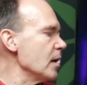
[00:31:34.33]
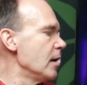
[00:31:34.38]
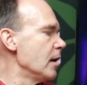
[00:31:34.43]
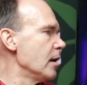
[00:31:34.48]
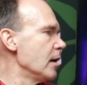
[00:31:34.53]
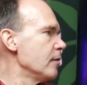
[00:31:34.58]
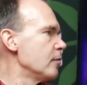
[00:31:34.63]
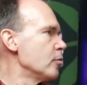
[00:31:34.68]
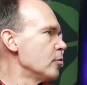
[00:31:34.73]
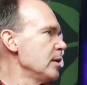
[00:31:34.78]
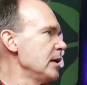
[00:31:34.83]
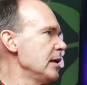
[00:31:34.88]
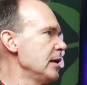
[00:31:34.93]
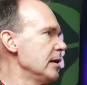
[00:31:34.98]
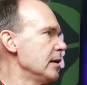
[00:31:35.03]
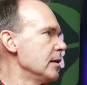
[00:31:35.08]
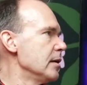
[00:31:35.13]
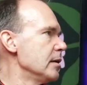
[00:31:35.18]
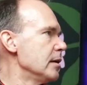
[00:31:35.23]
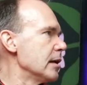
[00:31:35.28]
for
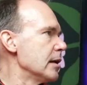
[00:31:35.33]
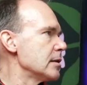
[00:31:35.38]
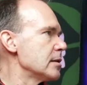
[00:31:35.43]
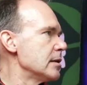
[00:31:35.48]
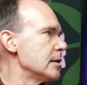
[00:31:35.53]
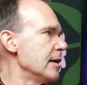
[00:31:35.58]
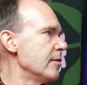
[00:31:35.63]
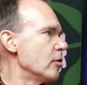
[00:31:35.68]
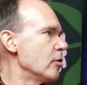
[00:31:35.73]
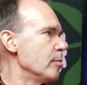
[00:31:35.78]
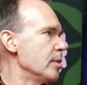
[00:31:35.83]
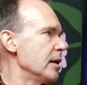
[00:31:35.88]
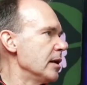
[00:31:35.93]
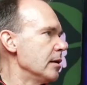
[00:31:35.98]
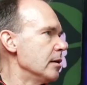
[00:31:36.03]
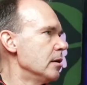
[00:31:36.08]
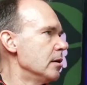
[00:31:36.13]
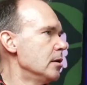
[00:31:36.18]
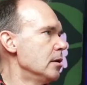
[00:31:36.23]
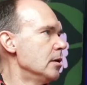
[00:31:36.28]
me, that's never
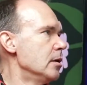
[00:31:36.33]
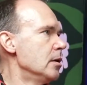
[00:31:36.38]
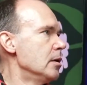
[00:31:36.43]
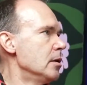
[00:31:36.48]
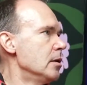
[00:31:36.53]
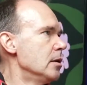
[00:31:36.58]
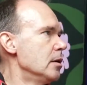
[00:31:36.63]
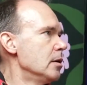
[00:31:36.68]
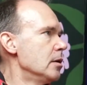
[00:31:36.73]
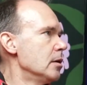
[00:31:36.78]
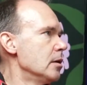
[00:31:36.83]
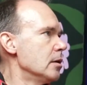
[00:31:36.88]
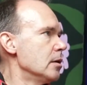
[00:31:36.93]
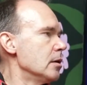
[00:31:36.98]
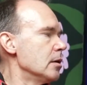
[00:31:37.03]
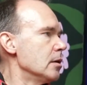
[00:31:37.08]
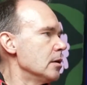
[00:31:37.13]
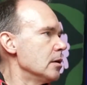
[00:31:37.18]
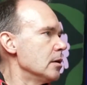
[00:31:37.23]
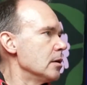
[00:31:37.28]
been
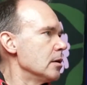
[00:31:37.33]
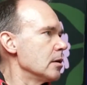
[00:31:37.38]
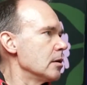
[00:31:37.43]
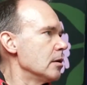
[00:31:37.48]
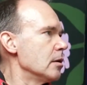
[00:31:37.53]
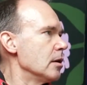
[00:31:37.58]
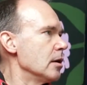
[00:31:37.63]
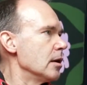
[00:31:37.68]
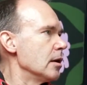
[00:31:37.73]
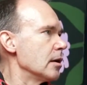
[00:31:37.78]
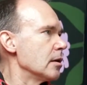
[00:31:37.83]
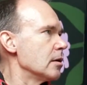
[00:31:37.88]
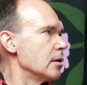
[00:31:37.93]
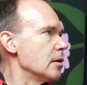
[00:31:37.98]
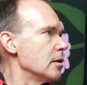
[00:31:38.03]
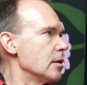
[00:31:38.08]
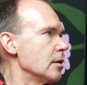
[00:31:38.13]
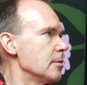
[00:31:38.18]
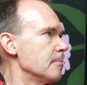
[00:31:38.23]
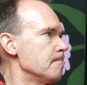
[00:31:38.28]
kind of like
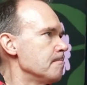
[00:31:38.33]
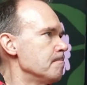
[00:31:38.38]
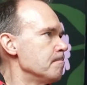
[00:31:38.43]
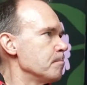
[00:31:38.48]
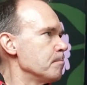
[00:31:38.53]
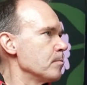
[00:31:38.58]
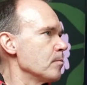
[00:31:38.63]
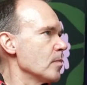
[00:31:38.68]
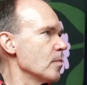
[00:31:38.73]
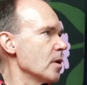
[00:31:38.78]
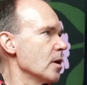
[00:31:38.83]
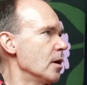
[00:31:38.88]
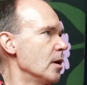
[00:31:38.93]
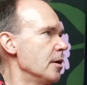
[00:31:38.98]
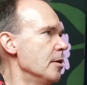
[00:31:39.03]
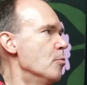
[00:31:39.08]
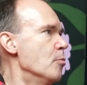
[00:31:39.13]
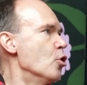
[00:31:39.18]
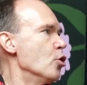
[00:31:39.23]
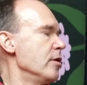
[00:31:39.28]

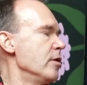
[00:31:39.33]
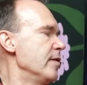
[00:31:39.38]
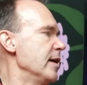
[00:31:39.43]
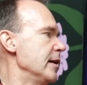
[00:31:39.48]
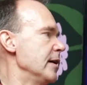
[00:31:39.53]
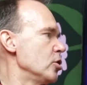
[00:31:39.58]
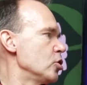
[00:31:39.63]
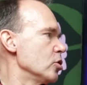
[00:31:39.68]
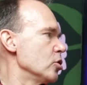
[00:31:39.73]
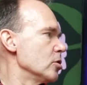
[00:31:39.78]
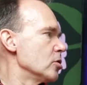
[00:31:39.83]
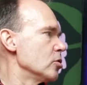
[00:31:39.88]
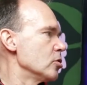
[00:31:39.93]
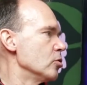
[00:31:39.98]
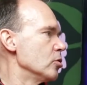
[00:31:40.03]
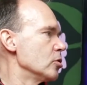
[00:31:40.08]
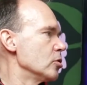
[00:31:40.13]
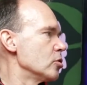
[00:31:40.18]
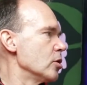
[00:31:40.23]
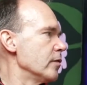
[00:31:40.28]
the motivation.
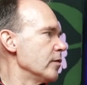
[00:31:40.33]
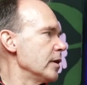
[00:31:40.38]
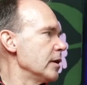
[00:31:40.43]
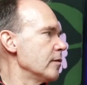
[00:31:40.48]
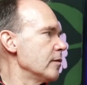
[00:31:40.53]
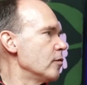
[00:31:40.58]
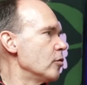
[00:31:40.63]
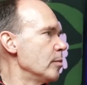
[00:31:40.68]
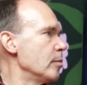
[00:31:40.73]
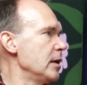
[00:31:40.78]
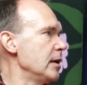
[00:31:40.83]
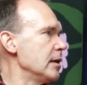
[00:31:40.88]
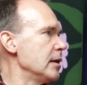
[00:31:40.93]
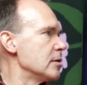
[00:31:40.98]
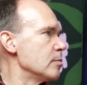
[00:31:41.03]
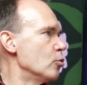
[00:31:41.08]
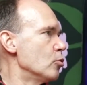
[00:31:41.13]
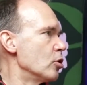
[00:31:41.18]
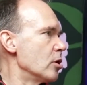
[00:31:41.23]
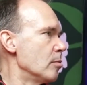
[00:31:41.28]
So I think for me,
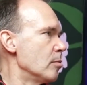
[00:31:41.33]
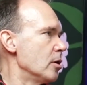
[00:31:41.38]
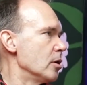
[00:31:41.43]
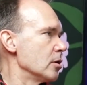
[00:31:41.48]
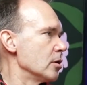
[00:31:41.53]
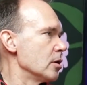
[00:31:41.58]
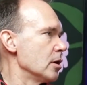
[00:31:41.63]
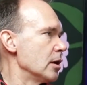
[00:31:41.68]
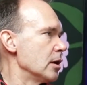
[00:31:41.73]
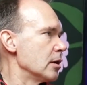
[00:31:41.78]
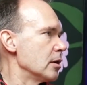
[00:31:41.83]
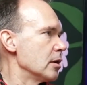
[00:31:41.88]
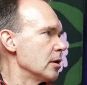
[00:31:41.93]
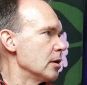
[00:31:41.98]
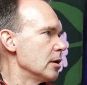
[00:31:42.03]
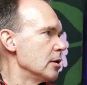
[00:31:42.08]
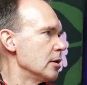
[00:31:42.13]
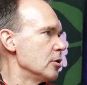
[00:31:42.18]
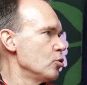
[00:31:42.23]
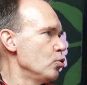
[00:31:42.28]
it's more about like
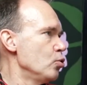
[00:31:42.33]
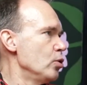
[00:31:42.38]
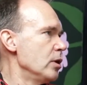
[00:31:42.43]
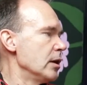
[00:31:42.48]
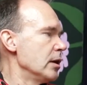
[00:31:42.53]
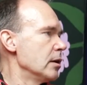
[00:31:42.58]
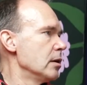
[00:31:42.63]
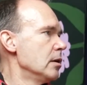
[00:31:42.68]
doing